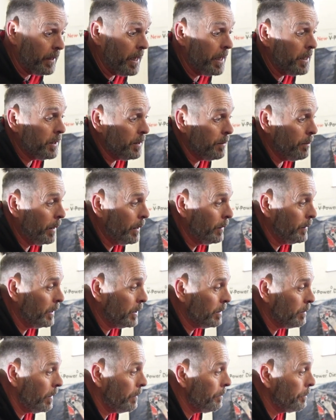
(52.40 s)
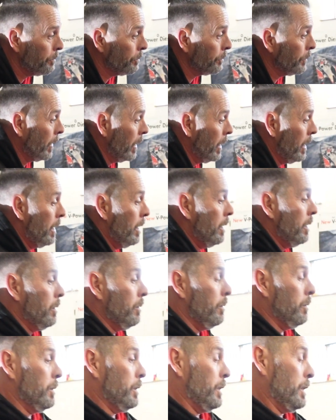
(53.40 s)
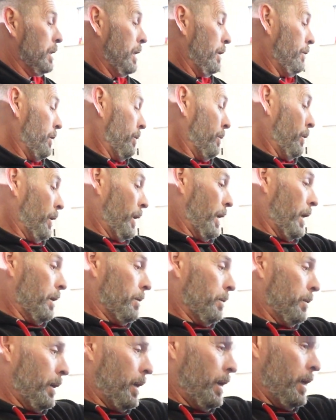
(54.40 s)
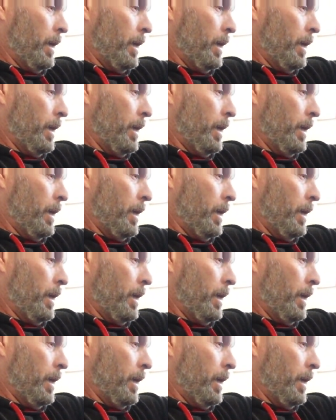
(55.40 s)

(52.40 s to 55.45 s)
the engine bay on this one. Just lift the bonnet up.